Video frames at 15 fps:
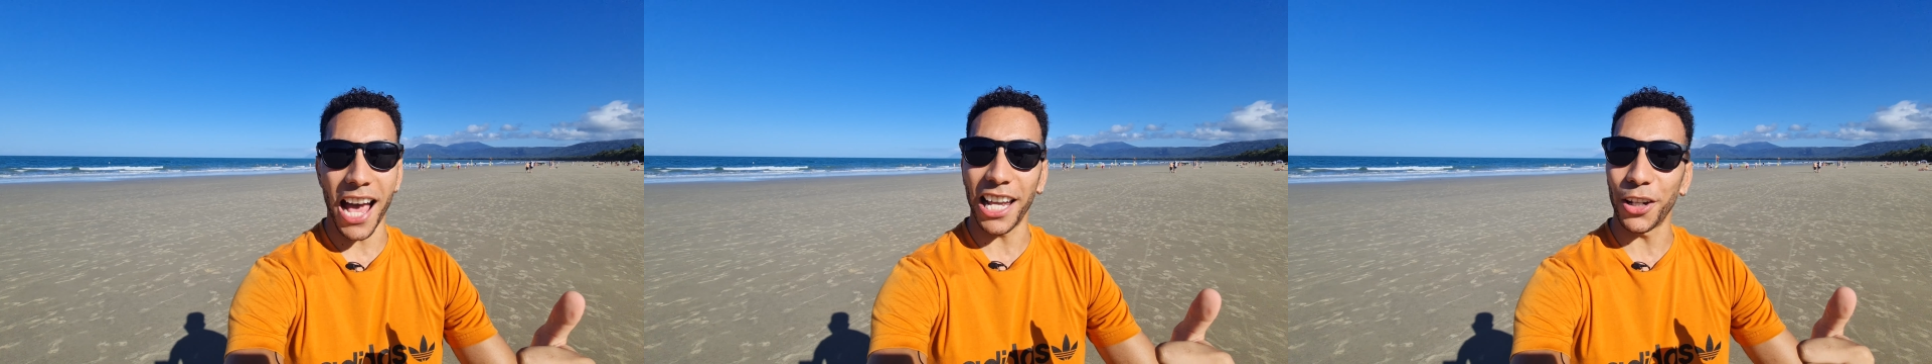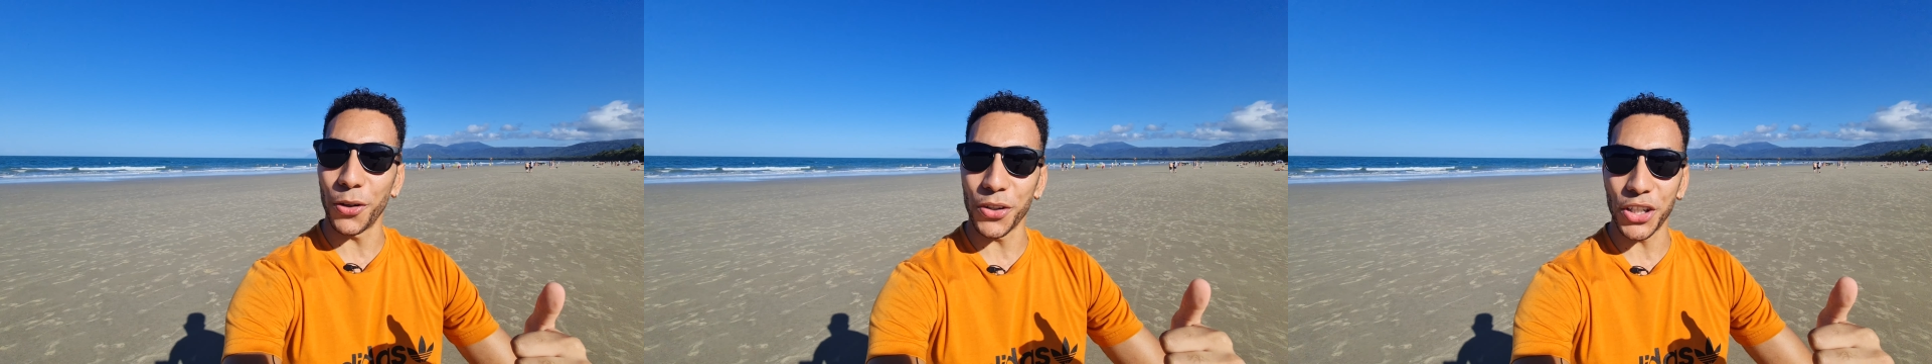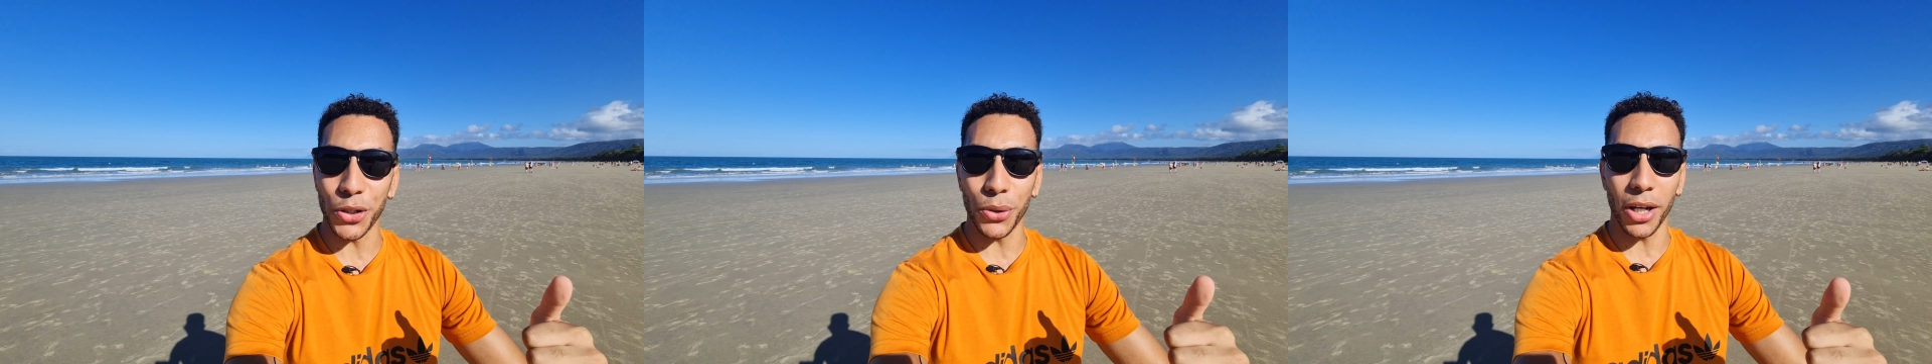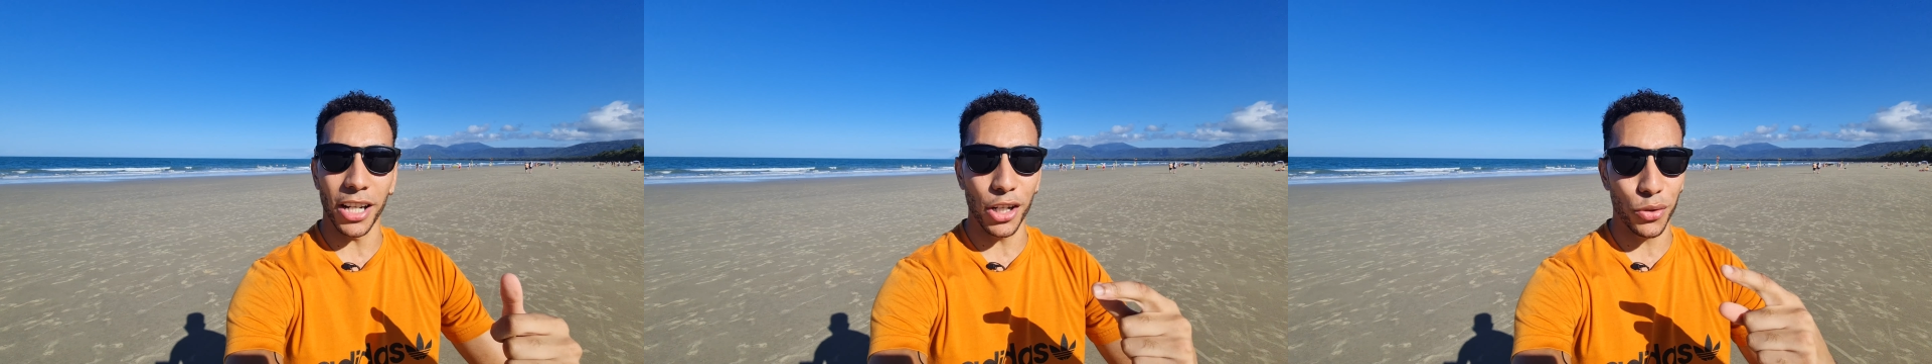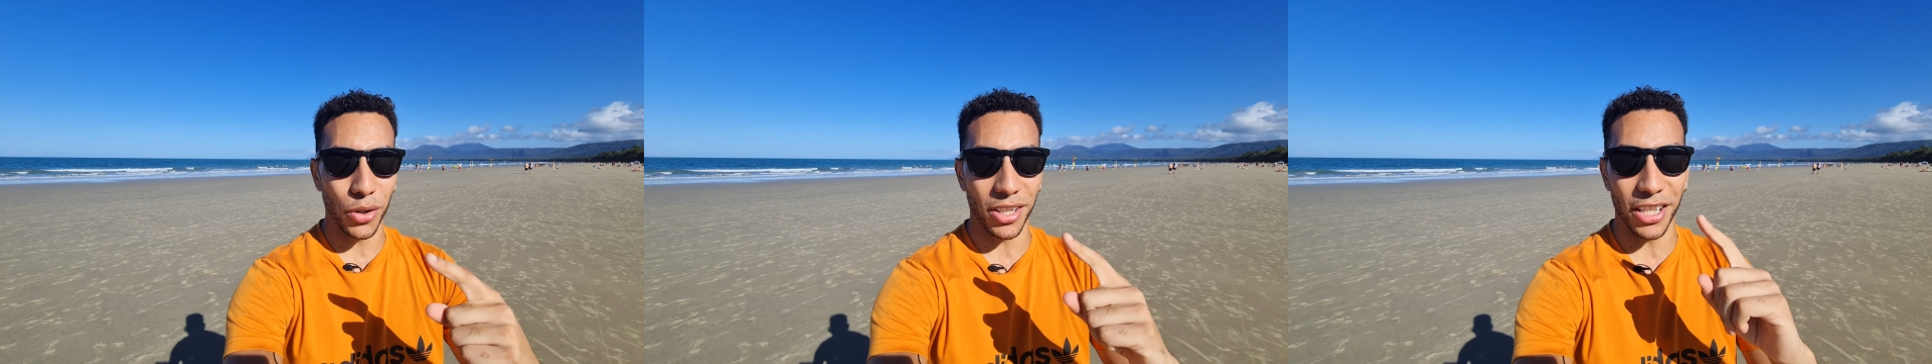and also an
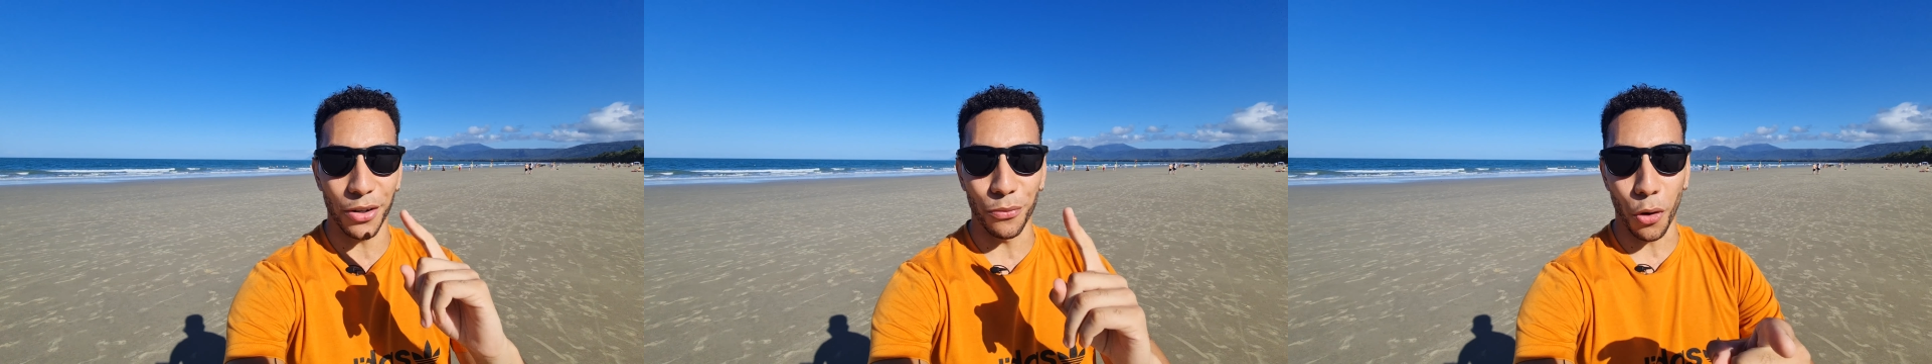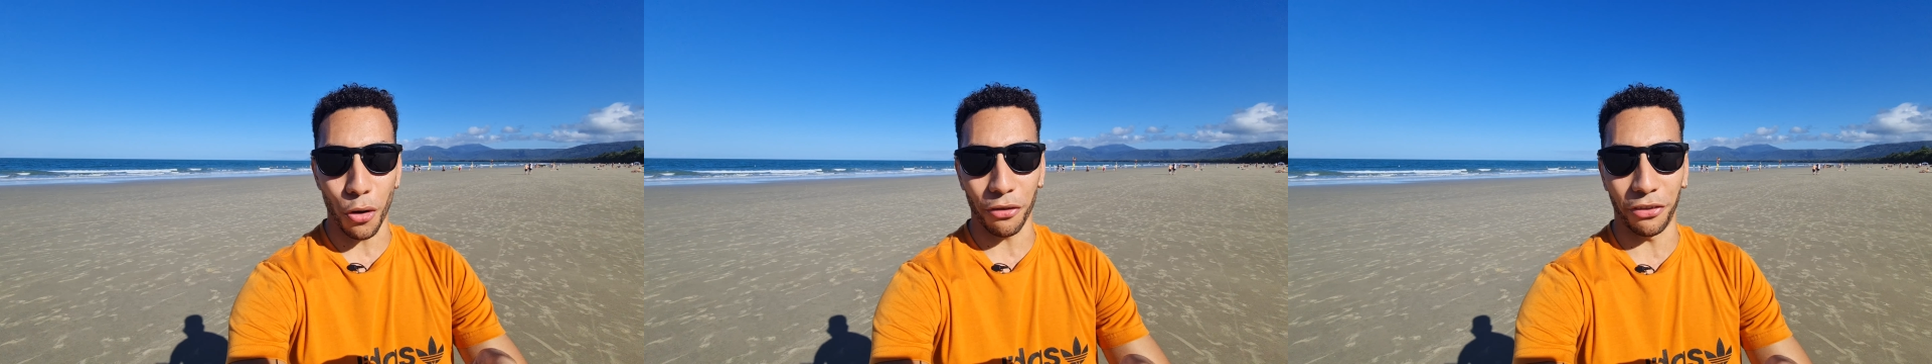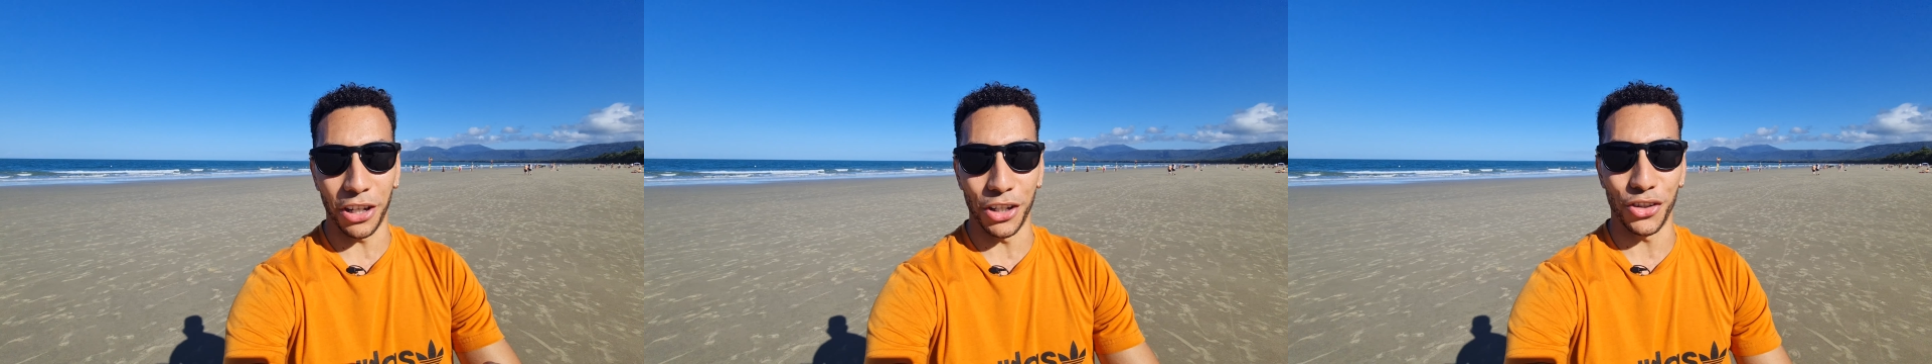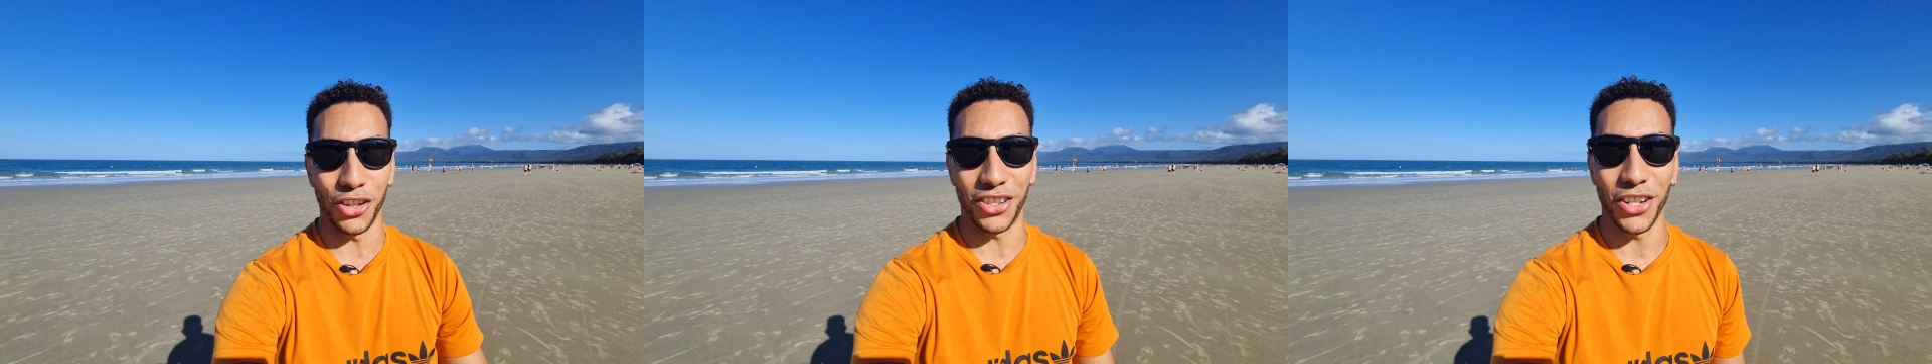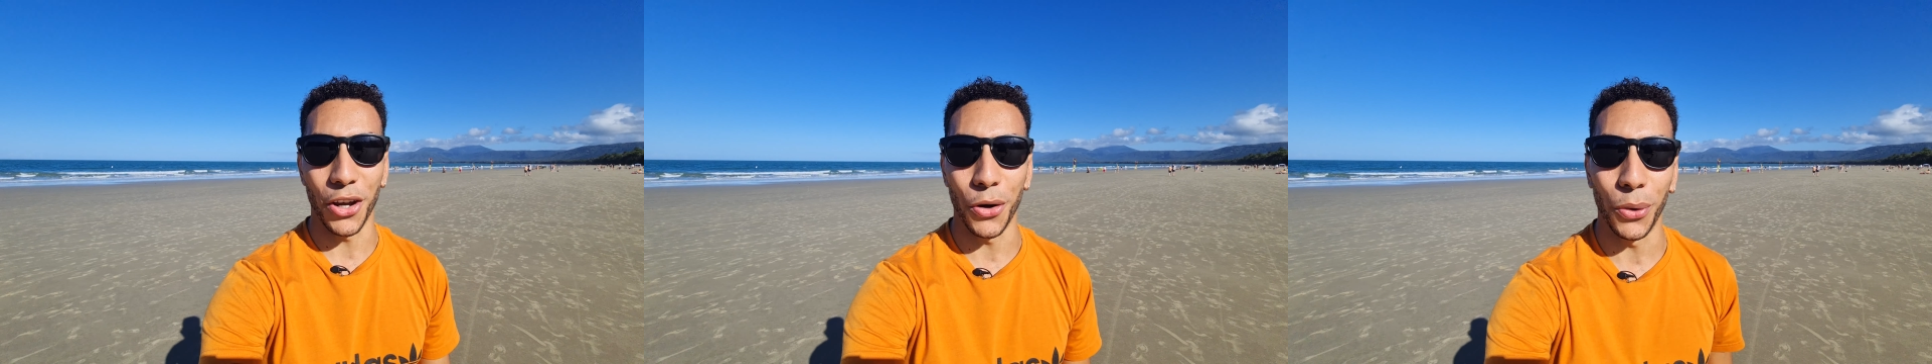interesting rock feature.
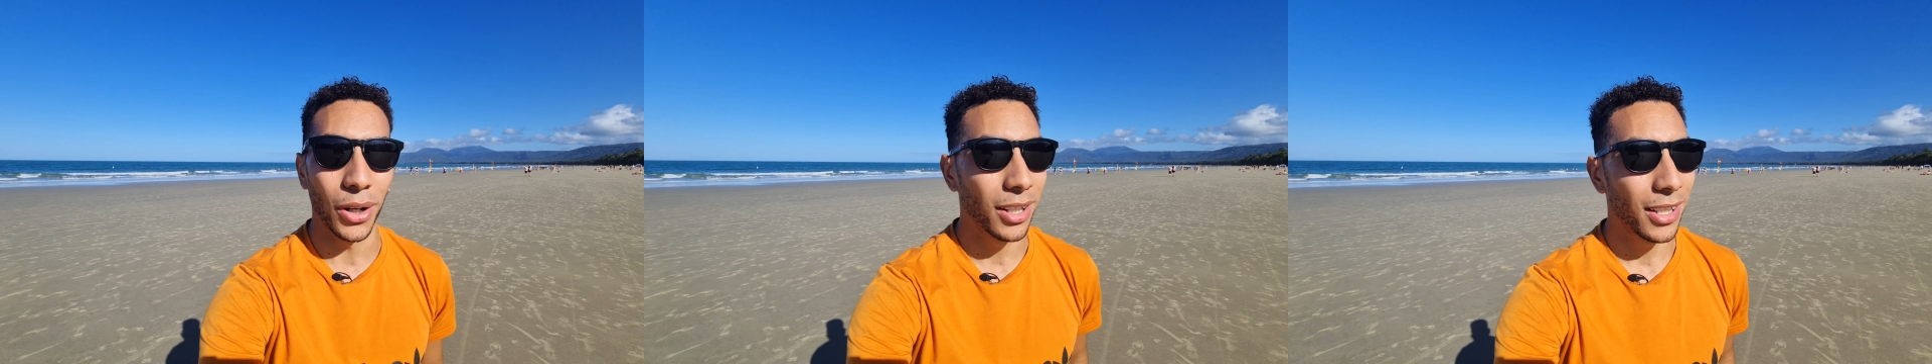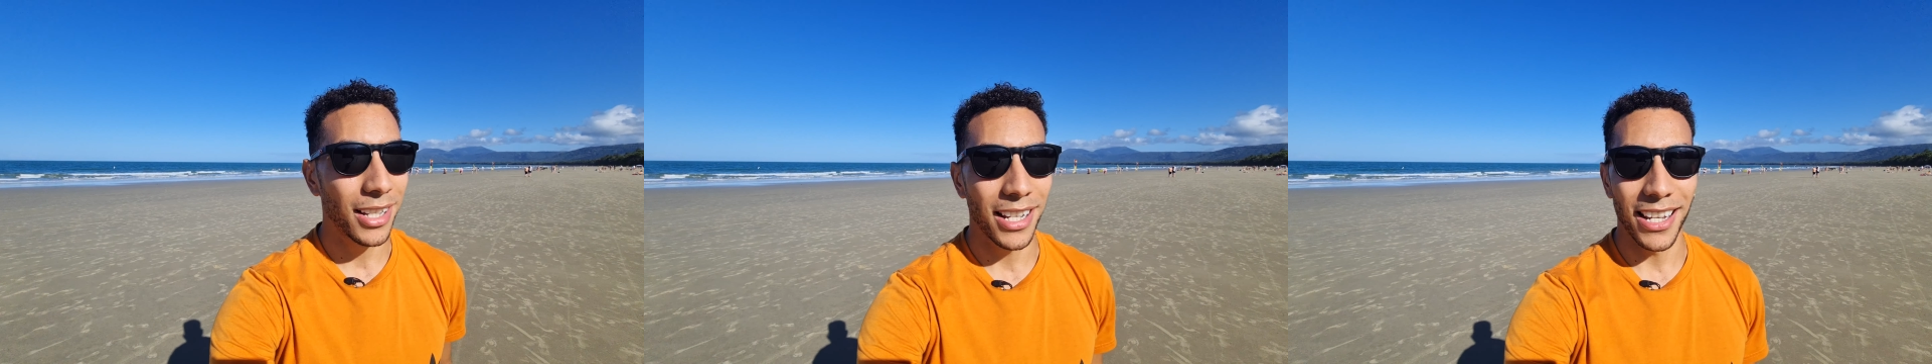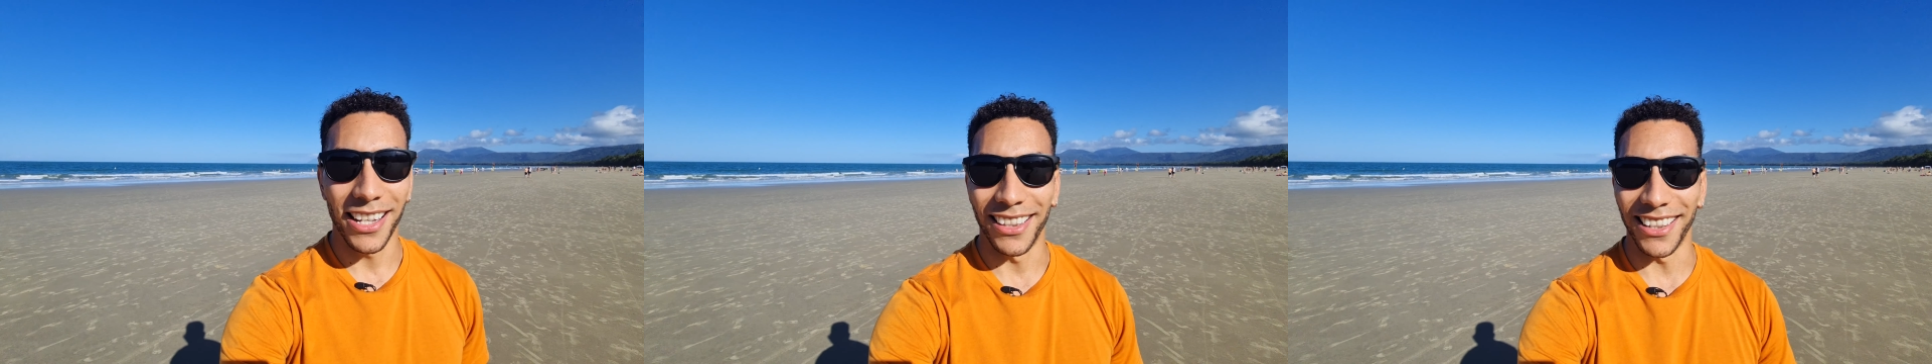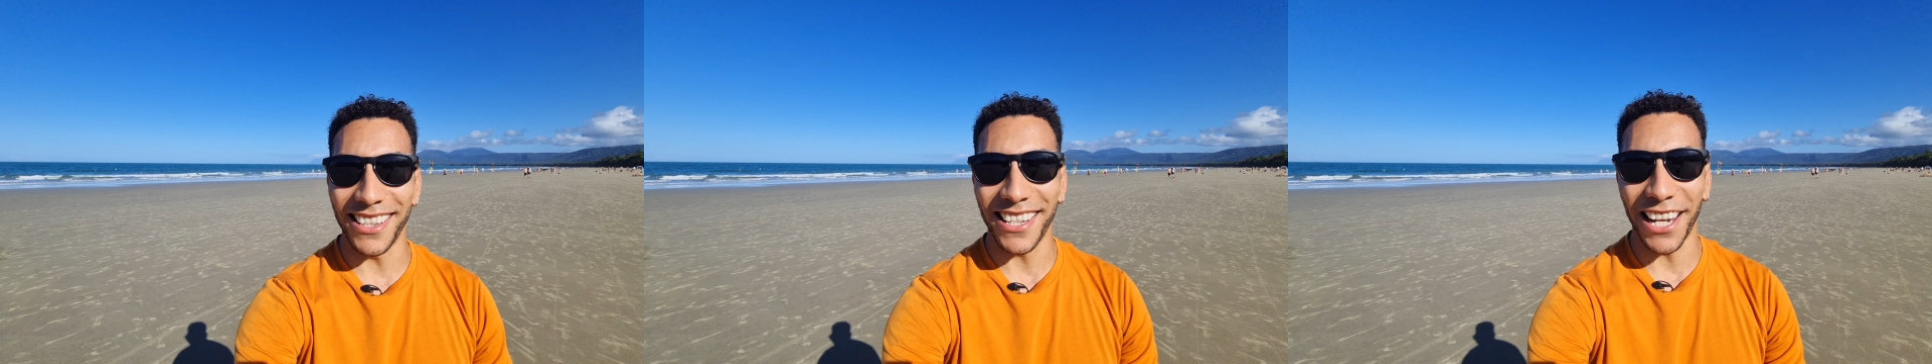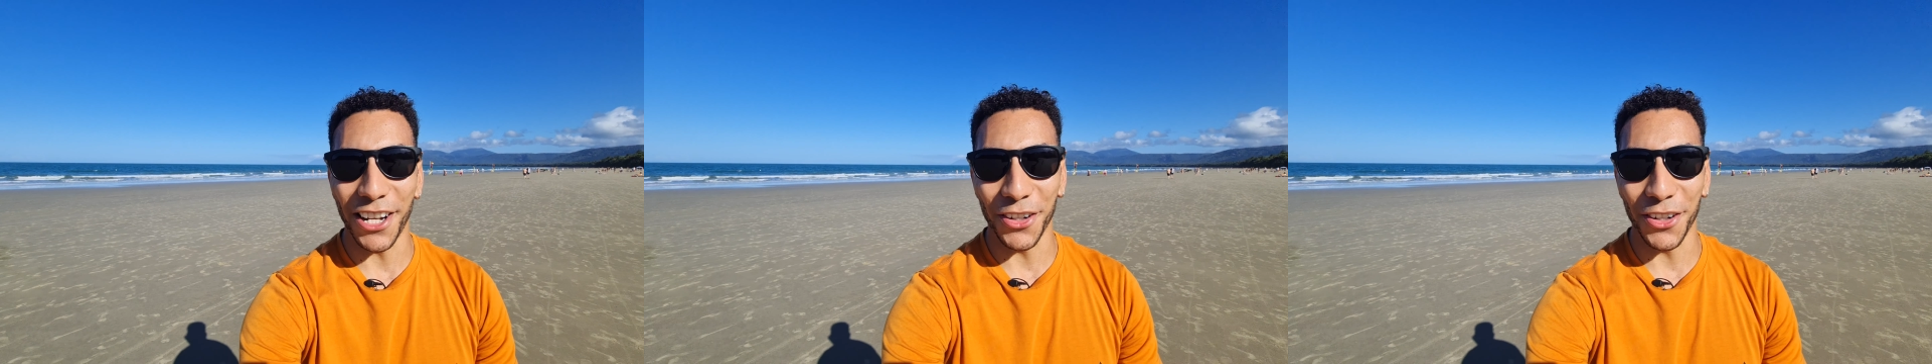So let's head